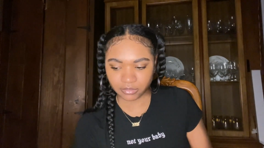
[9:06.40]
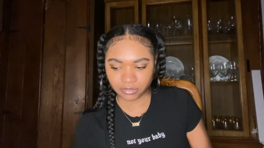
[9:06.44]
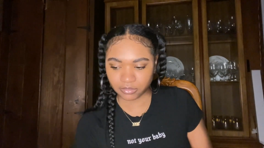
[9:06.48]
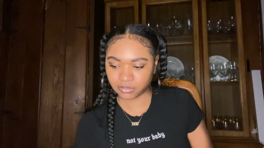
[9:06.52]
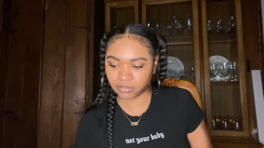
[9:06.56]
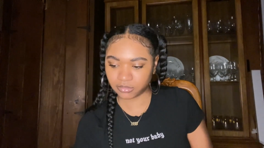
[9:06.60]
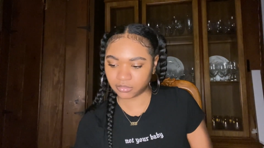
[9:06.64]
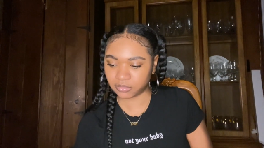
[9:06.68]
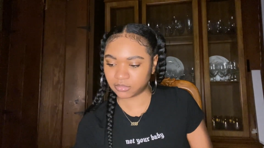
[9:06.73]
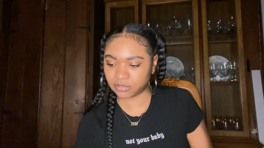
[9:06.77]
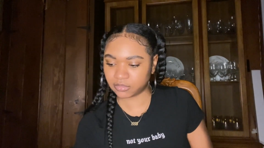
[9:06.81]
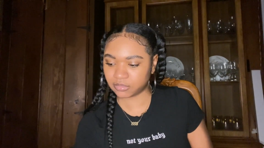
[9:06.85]

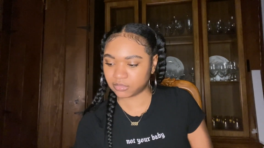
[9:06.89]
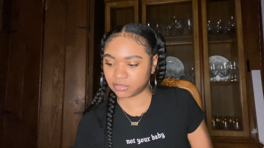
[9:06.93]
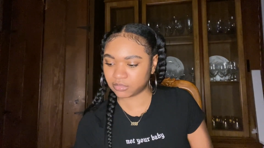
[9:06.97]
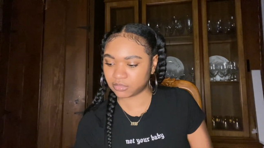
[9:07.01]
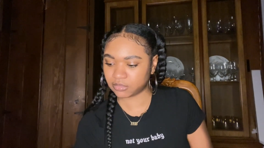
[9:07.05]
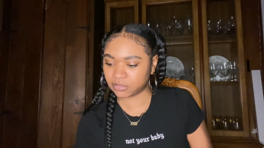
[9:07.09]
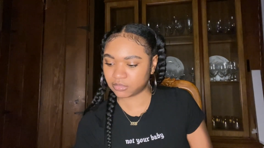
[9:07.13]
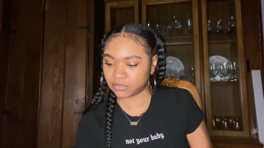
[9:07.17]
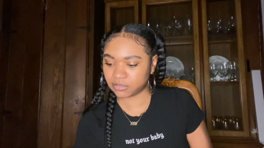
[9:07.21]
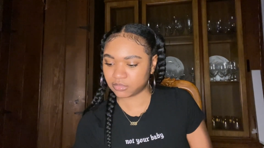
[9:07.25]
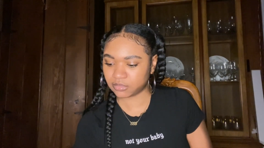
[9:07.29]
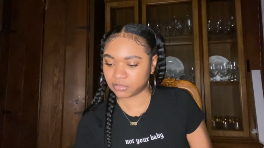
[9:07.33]

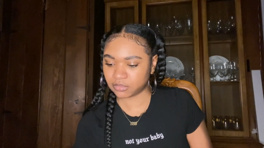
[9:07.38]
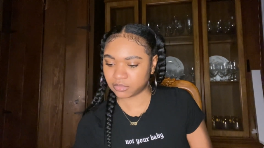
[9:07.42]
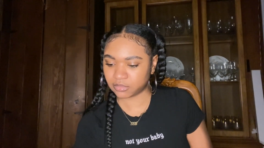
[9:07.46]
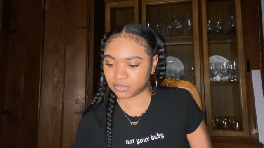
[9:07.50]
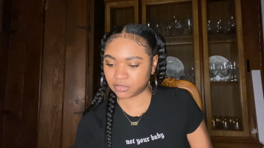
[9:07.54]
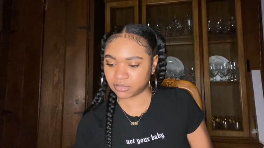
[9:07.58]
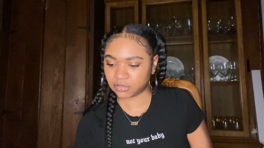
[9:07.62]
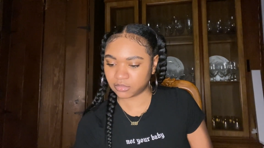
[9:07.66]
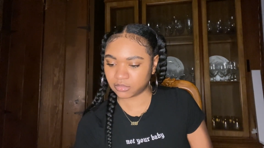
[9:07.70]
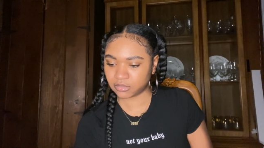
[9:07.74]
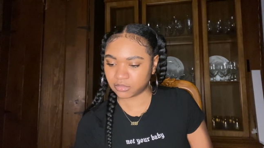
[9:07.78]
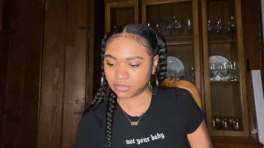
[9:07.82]

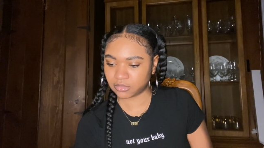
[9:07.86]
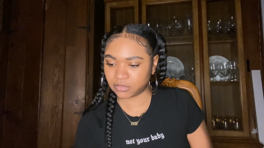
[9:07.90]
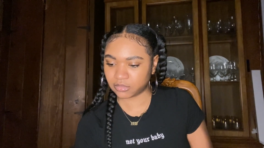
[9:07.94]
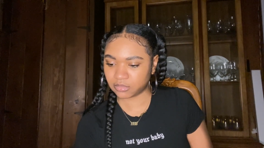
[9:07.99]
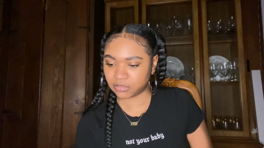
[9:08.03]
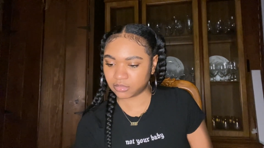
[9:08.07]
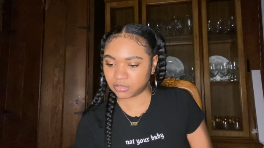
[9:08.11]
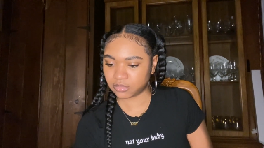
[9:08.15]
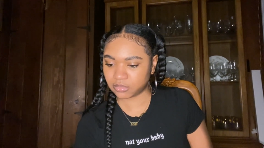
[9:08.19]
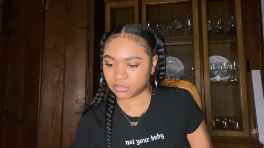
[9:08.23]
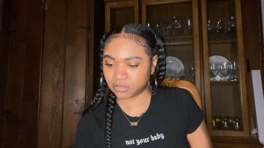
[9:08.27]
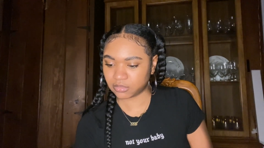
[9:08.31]

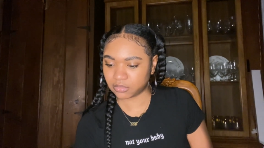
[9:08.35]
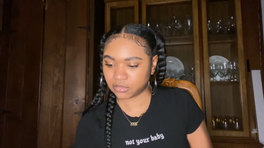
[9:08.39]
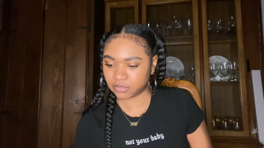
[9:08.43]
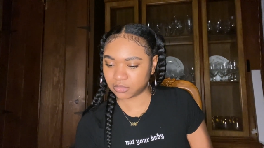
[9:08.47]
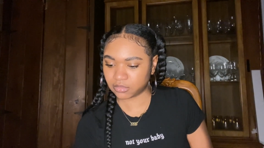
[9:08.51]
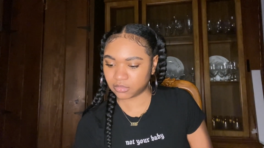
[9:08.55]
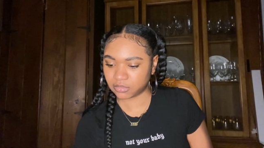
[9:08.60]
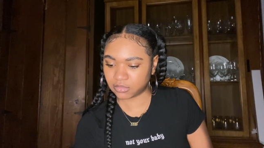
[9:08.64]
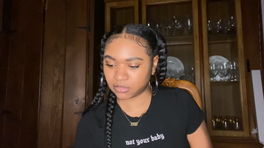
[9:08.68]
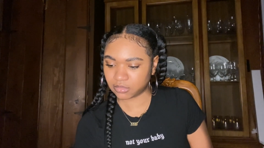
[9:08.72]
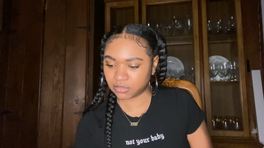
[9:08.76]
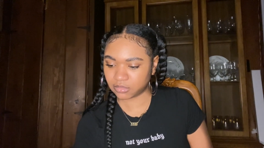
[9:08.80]

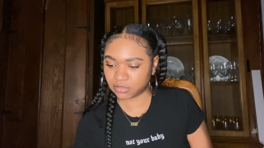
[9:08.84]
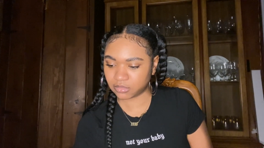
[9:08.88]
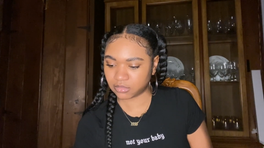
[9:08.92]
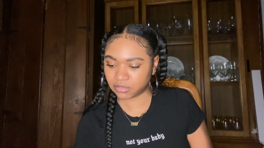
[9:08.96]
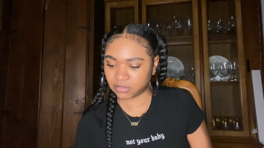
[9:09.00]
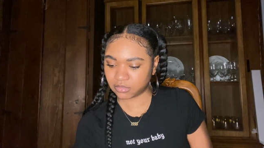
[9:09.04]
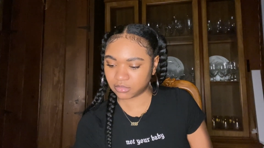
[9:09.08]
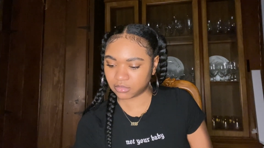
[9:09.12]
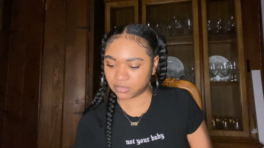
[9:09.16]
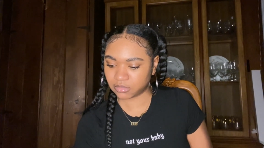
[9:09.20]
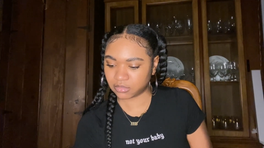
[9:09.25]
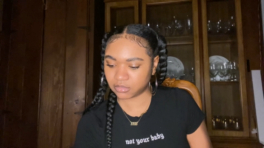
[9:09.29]

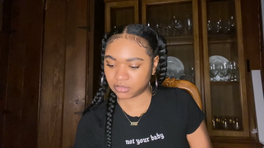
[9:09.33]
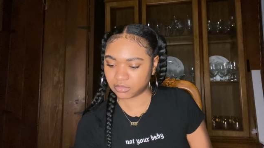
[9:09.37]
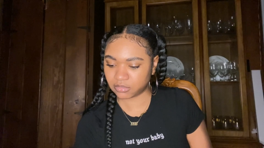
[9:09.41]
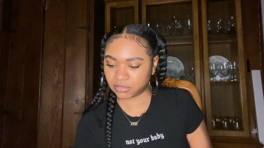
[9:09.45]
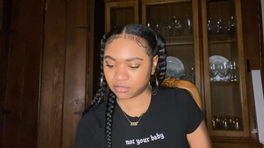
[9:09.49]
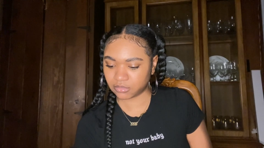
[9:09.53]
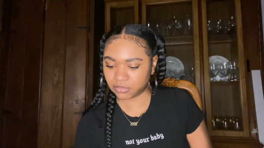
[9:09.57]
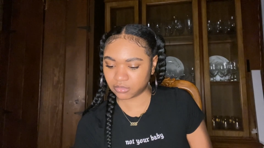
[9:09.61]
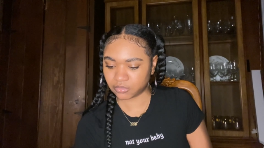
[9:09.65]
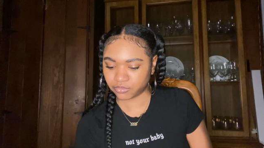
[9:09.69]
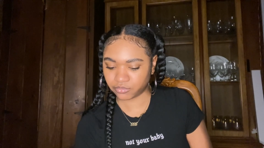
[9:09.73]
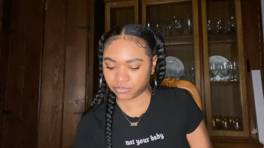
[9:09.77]

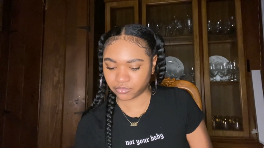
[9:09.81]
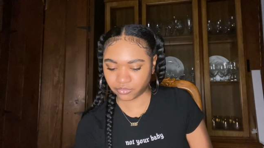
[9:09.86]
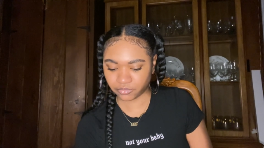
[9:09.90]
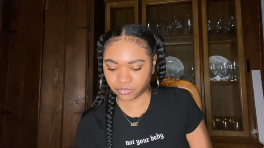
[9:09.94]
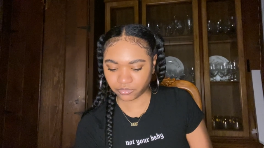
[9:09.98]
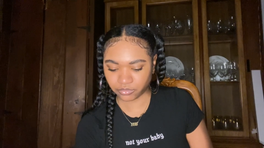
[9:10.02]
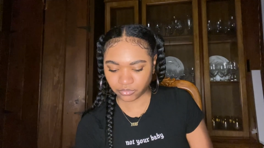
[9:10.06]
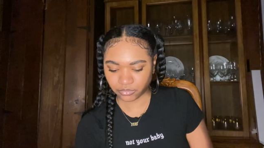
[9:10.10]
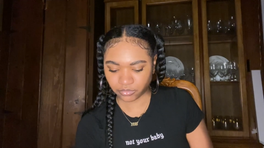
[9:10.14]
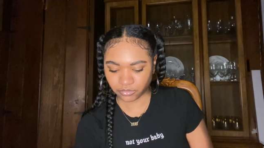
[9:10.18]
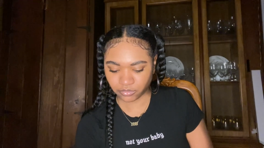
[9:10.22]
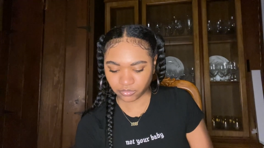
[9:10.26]

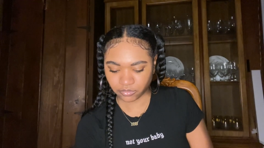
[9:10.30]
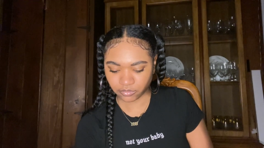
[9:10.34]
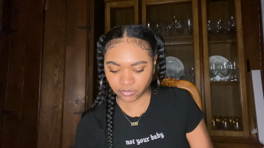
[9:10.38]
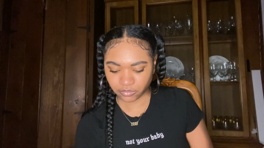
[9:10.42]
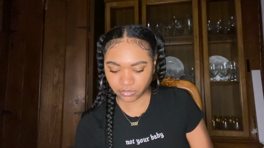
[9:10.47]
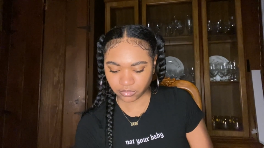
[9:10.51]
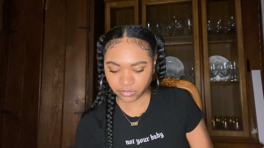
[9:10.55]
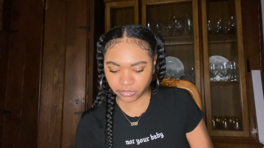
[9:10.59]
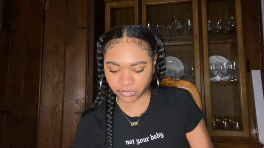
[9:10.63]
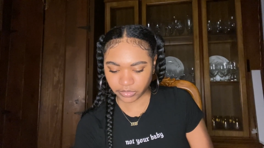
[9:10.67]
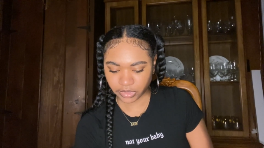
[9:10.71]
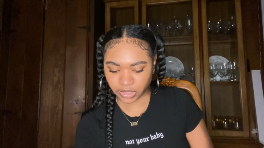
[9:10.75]
[no speech]